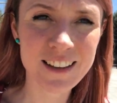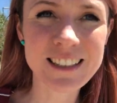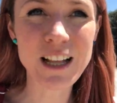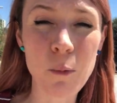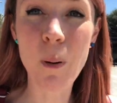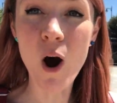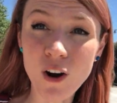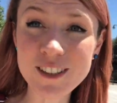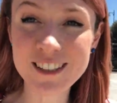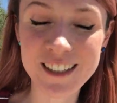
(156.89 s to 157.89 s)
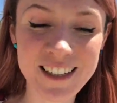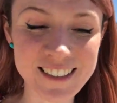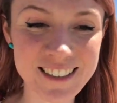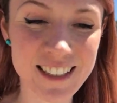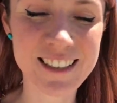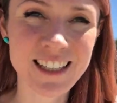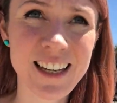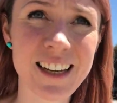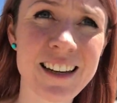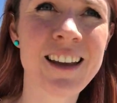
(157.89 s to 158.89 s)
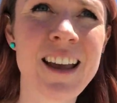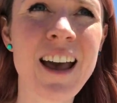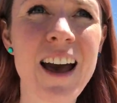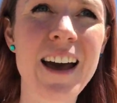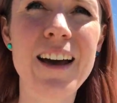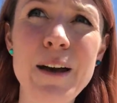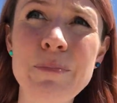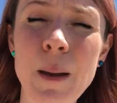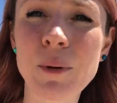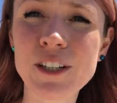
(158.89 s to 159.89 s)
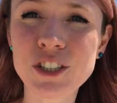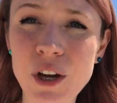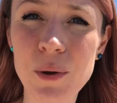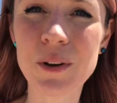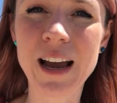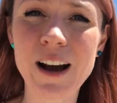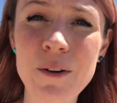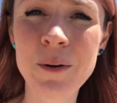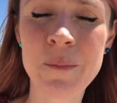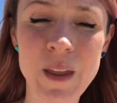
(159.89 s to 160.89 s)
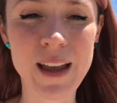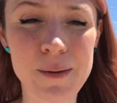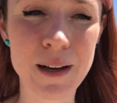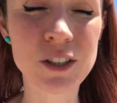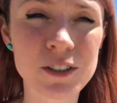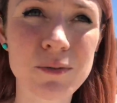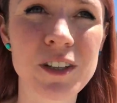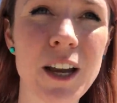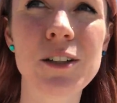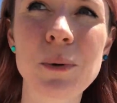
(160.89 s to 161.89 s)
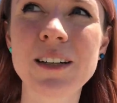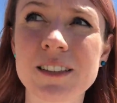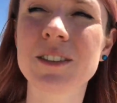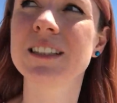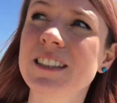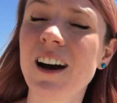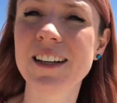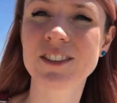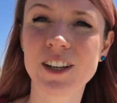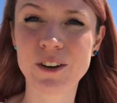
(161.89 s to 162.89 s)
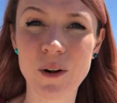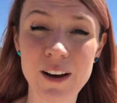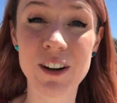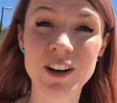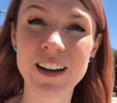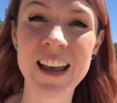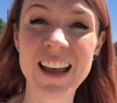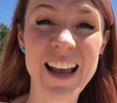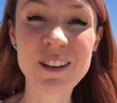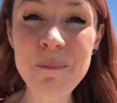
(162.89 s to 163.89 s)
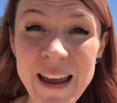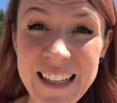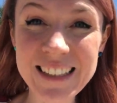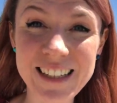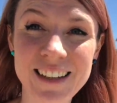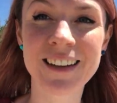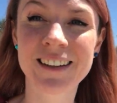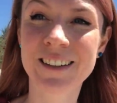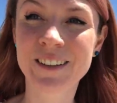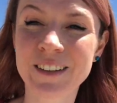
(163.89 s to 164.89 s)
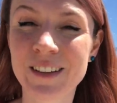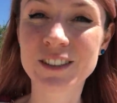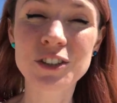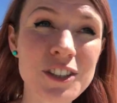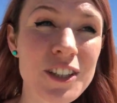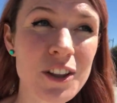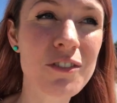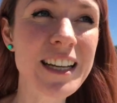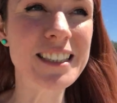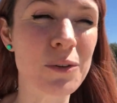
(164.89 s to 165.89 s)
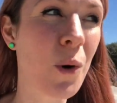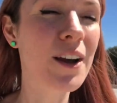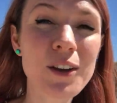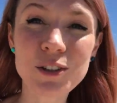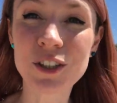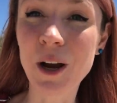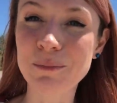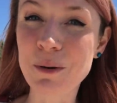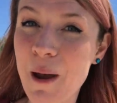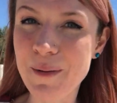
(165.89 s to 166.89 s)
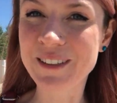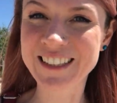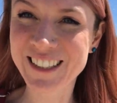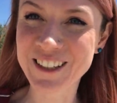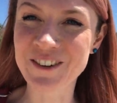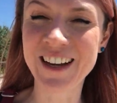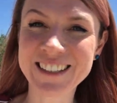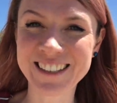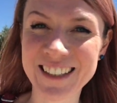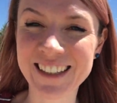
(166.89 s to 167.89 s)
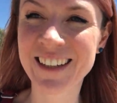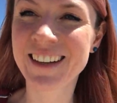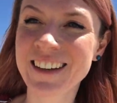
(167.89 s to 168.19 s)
There's little pods that you can sit in. I'm going to show you now. I took some videos whilst I was inside, so you can all have a look. It's amazing. Just another reason why you should come to Birmingham City University.